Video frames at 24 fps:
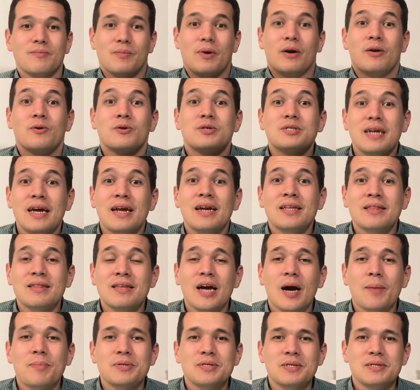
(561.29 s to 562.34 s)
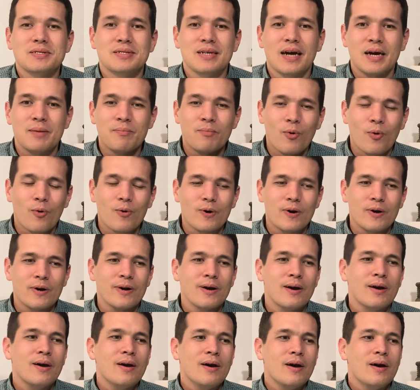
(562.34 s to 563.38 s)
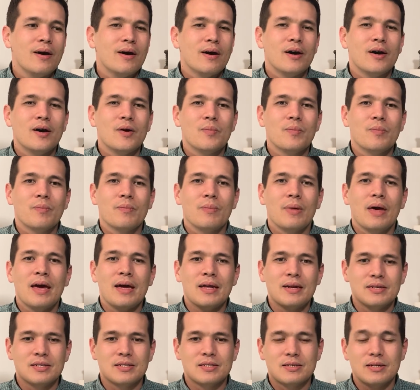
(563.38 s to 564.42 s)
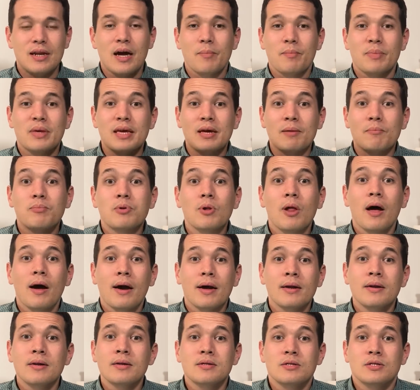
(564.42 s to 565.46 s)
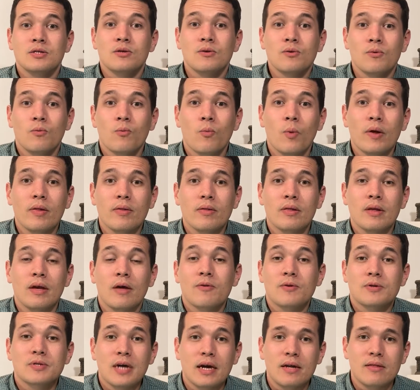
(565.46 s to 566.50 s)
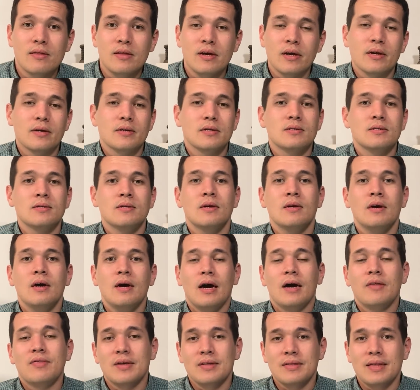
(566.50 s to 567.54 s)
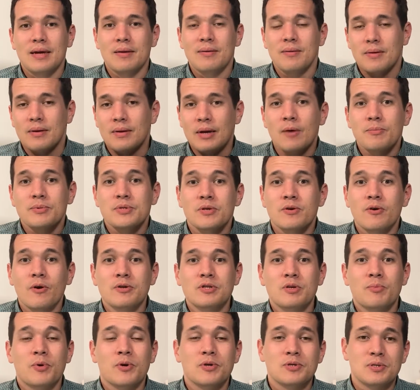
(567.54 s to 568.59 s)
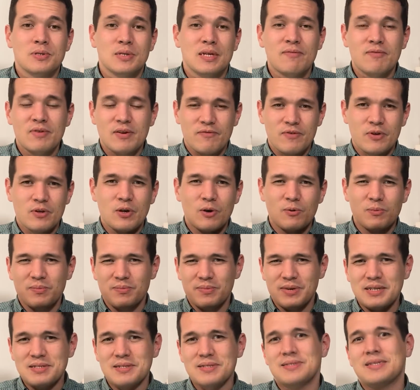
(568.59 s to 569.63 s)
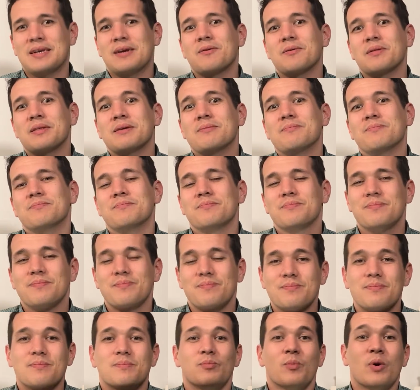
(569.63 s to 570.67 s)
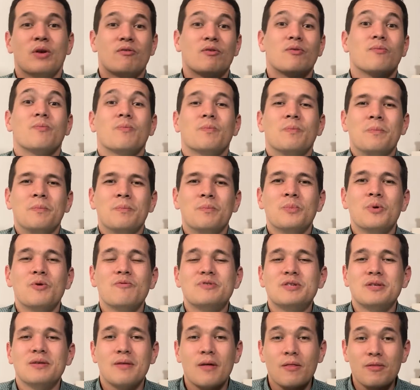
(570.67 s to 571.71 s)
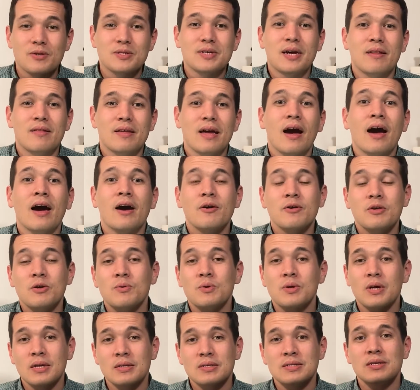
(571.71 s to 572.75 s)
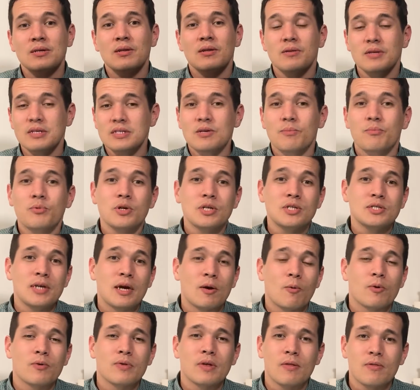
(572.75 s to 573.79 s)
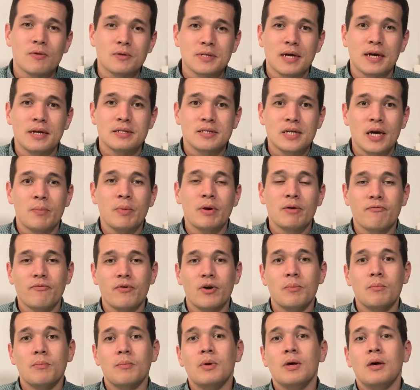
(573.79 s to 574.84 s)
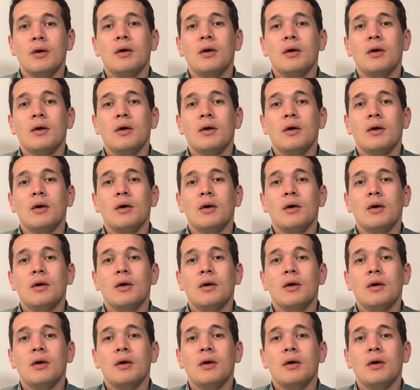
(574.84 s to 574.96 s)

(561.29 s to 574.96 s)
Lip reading: understanding the opposite side more, and not being blind to what the other side thinks. I think that helps you grow as a person, even if you don't necessarily move to the other side of the aisle. You can still at least appreciate where the other side is coming from,